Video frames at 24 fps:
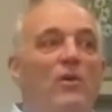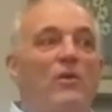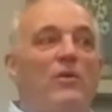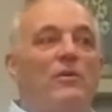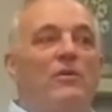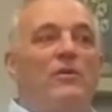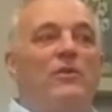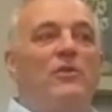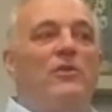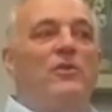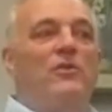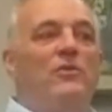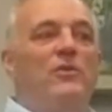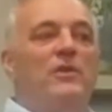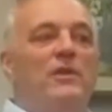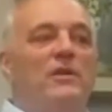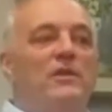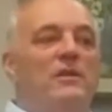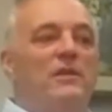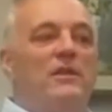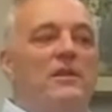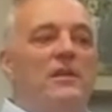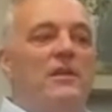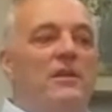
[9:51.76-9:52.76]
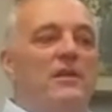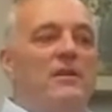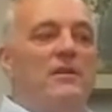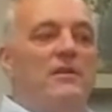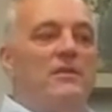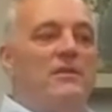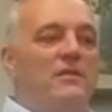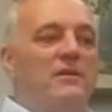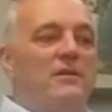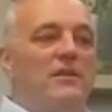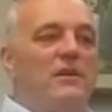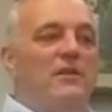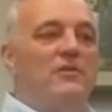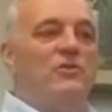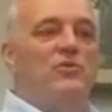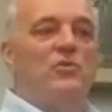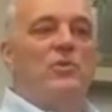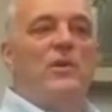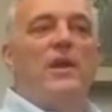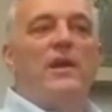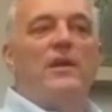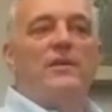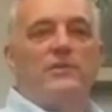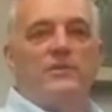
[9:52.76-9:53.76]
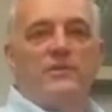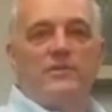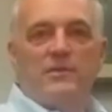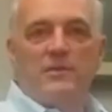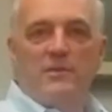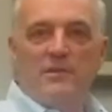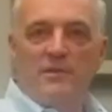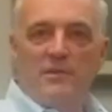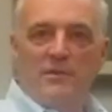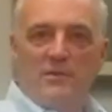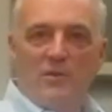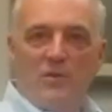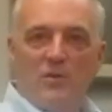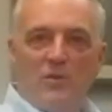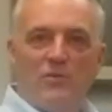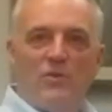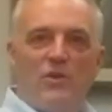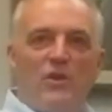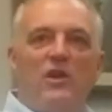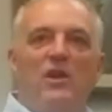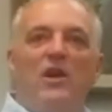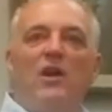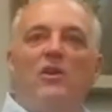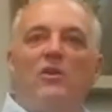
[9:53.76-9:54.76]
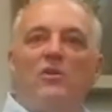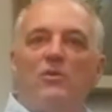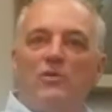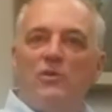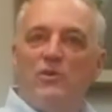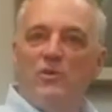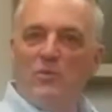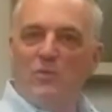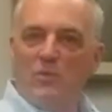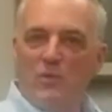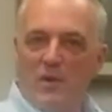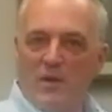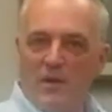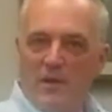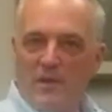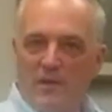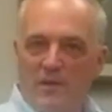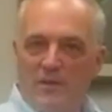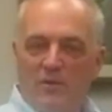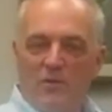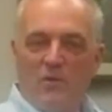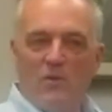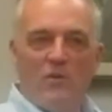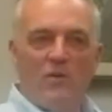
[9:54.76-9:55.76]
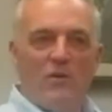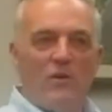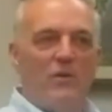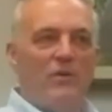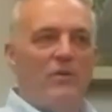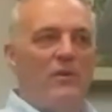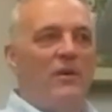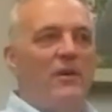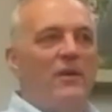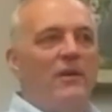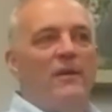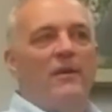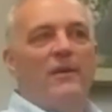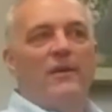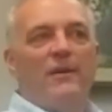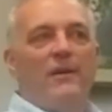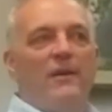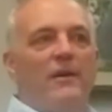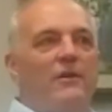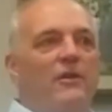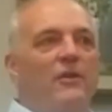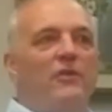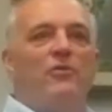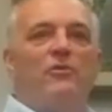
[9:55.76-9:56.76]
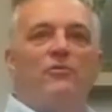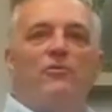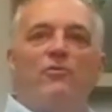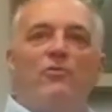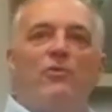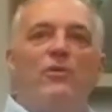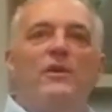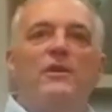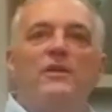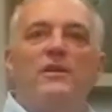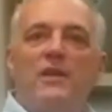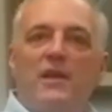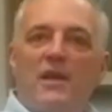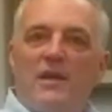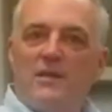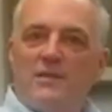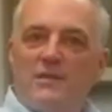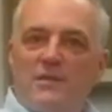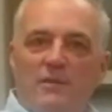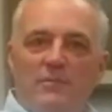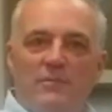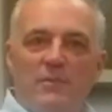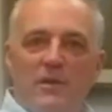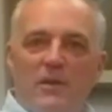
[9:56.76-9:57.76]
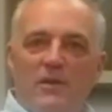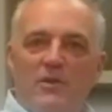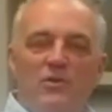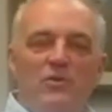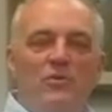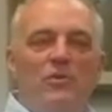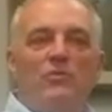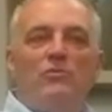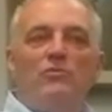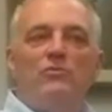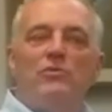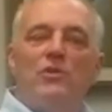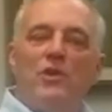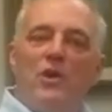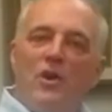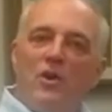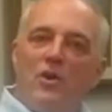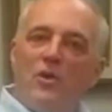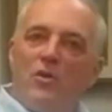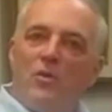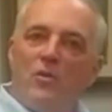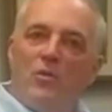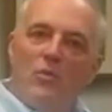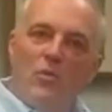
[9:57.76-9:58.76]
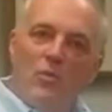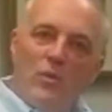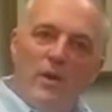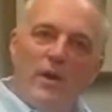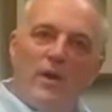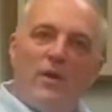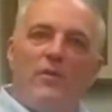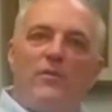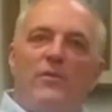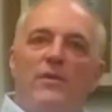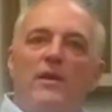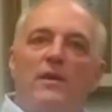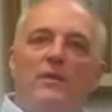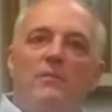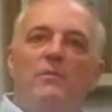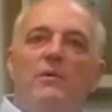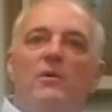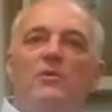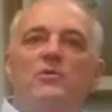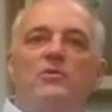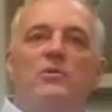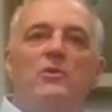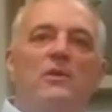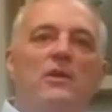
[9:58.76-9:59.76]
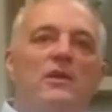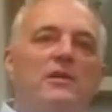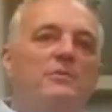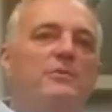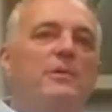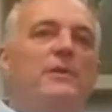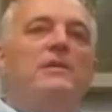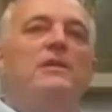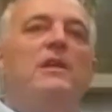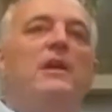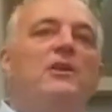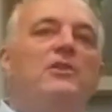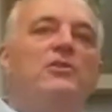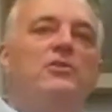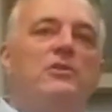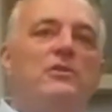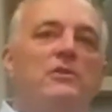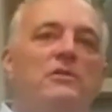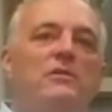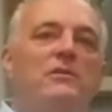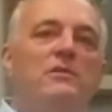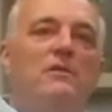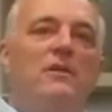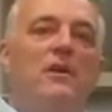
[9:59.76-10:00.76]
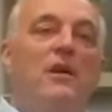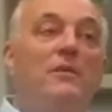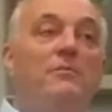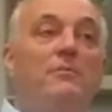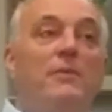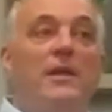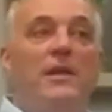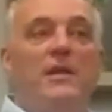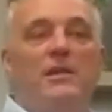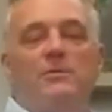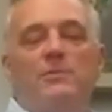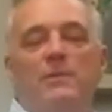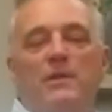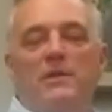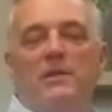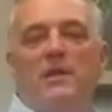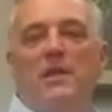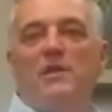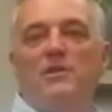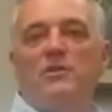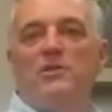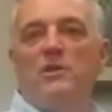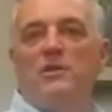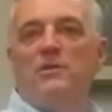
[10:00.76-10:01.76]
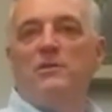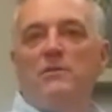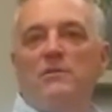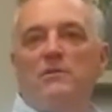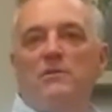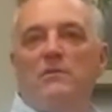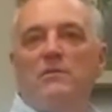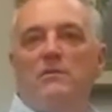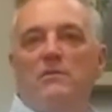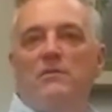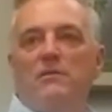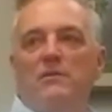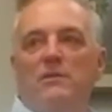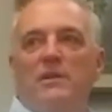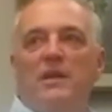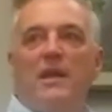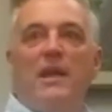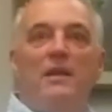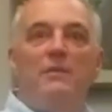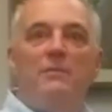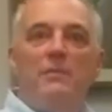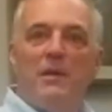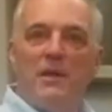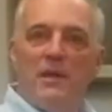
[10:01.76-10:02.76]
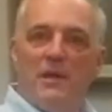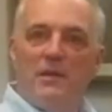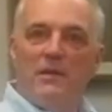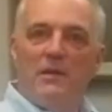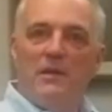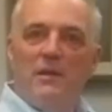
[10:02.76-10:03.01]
Or you didn't get a dress or the color you wanted. Or another friend got something. You don't know where that emotional expectation, unmet expectation, came in.